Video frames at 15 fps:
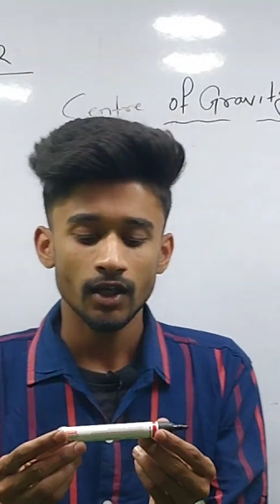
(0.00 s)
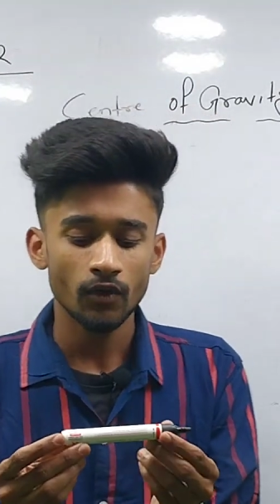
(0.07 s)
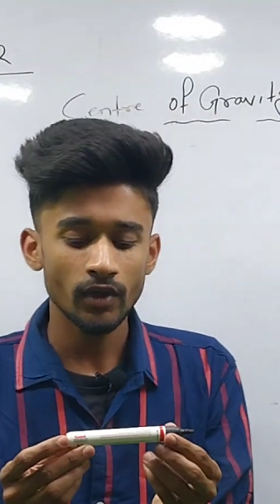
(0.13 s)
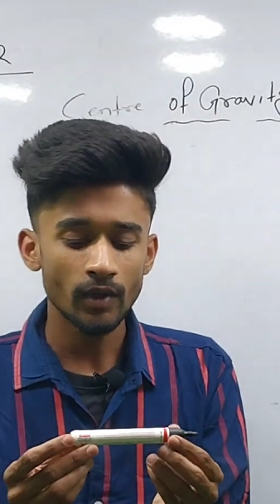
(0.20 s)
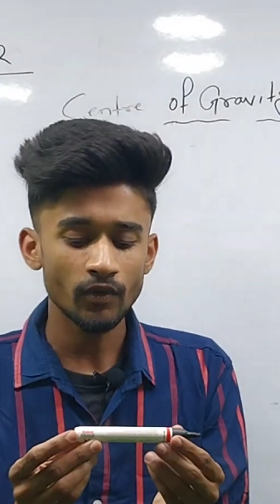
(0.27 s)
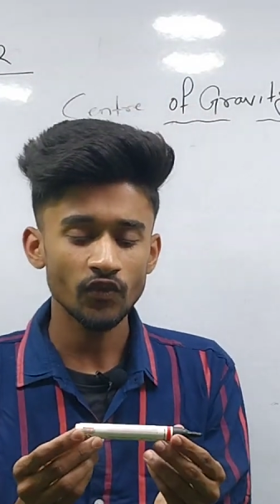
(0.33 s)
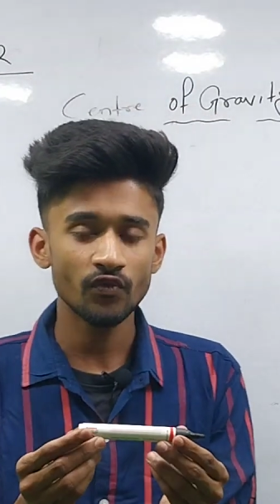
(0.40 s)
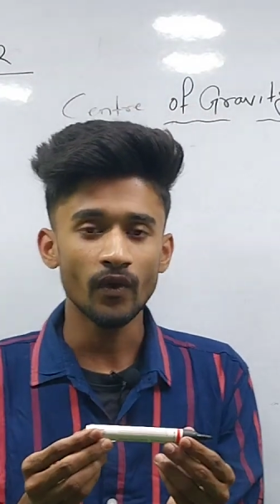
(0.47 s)
we
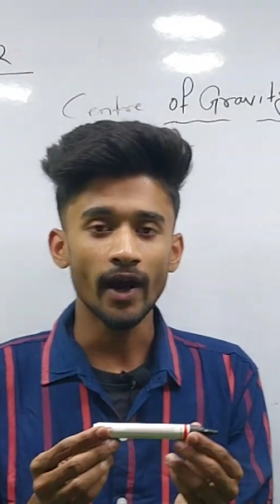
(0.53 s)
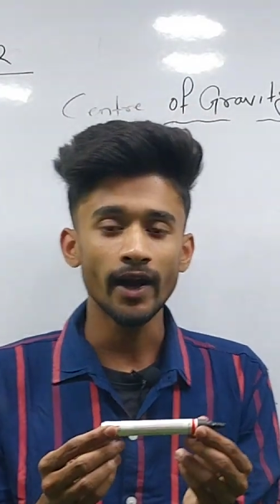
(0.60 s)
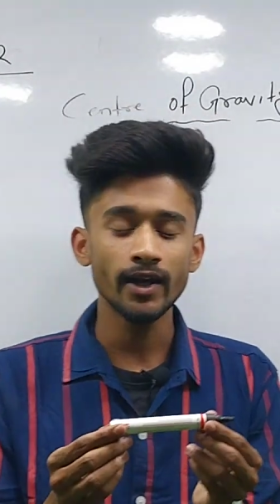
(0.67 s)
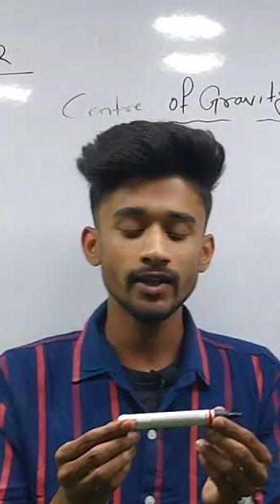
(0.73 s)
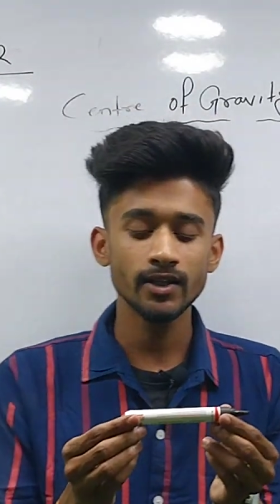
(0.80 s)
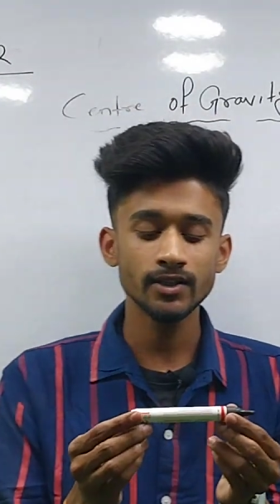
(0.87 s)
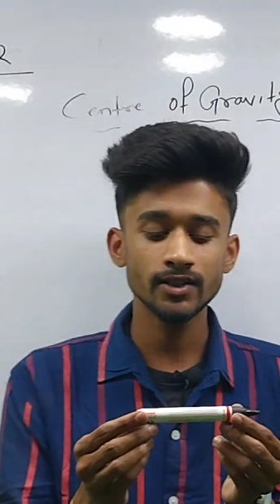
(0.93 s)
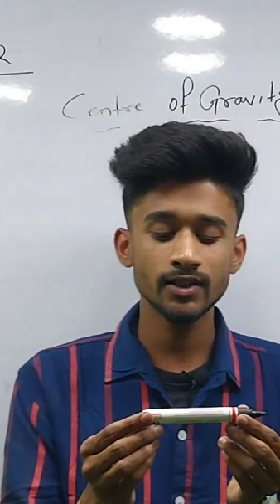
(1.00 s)
have to
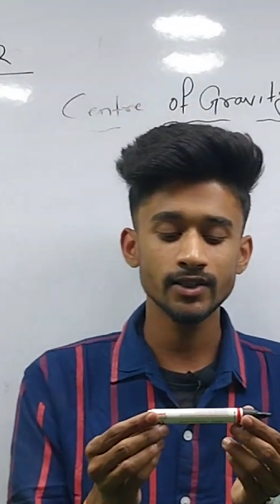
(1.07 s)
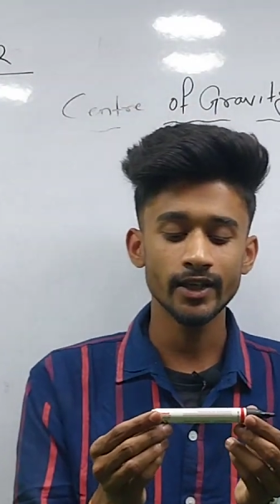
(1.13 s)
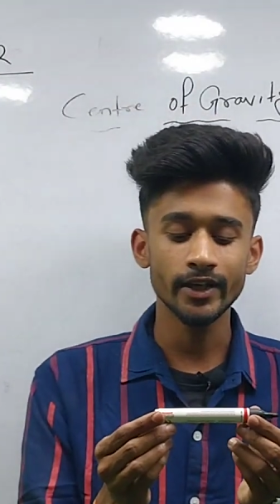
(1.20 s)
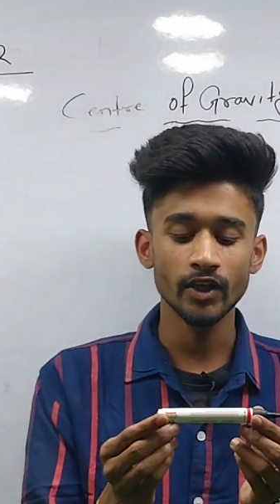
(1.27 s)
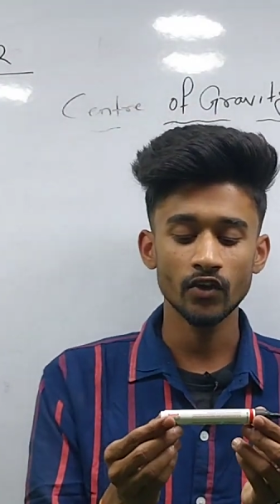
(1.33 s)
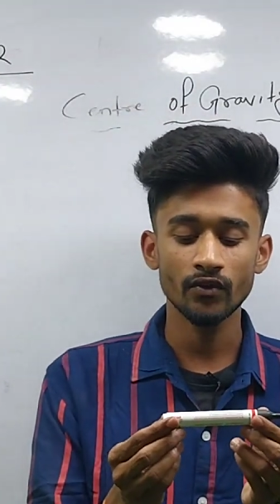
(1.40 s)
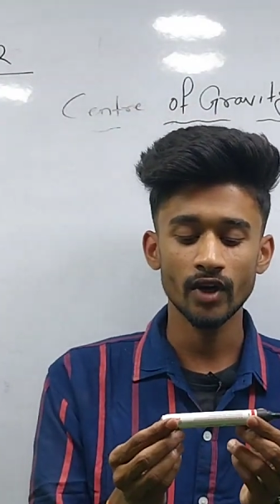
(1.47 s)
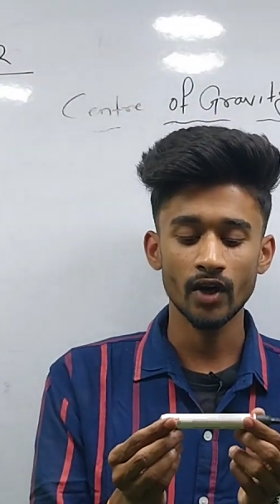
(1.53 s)
find this
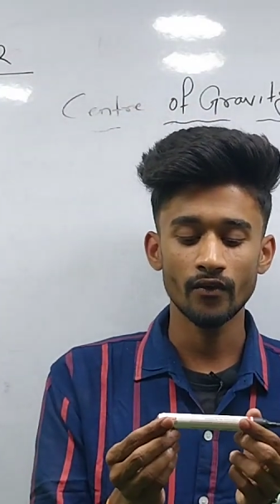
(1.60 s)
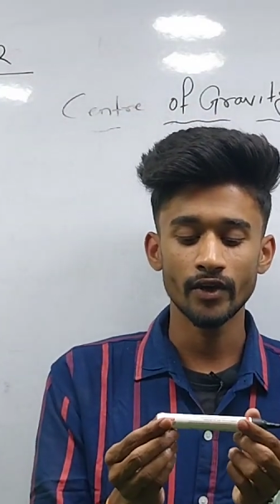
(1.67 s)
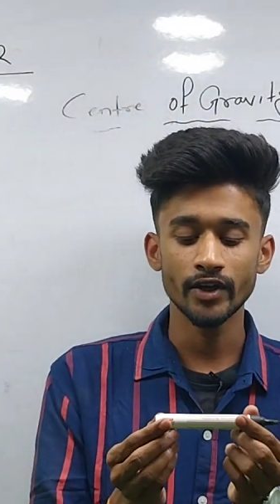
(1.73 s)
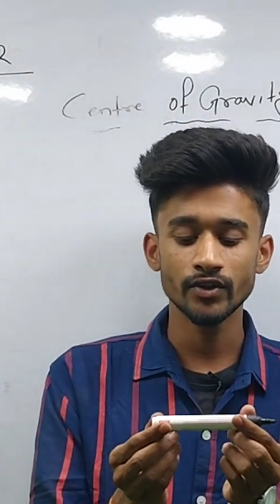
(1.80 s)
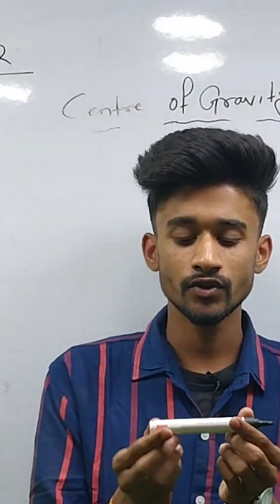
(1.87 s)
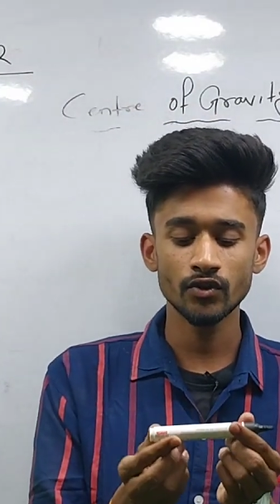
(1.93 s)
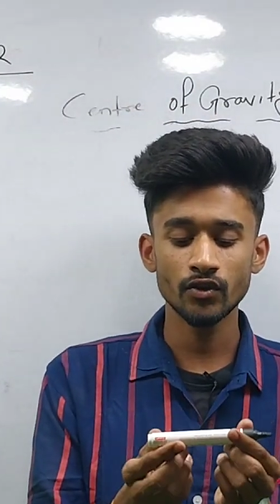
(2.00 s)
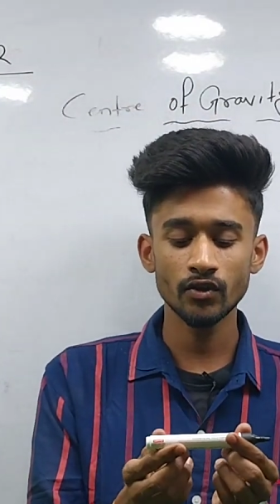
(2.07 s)
center of
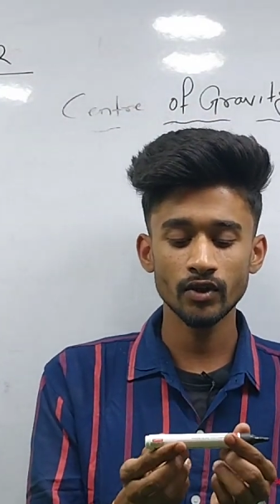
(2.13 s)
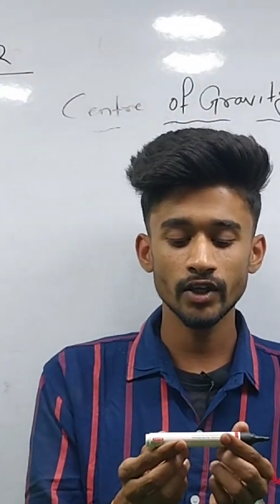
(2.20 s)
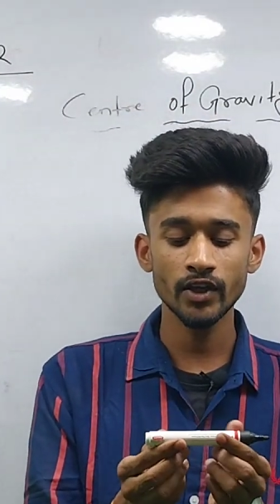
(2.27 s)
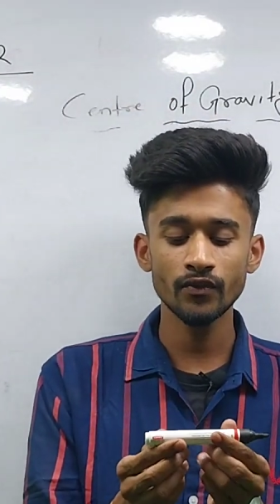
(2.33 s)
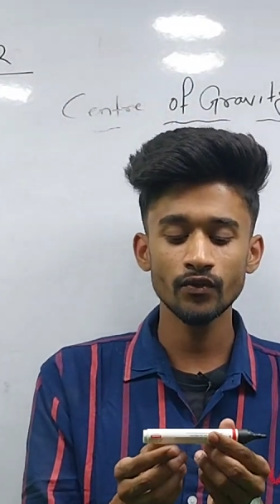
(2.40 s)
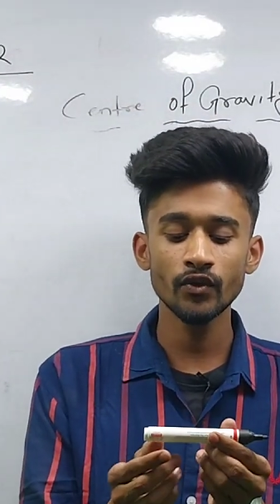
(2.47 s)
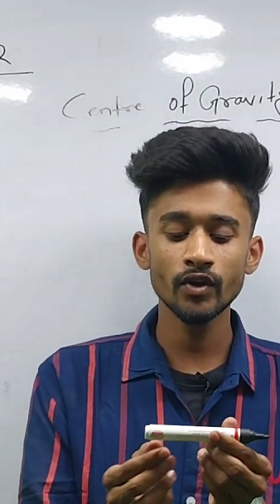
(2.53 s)
gravity. So if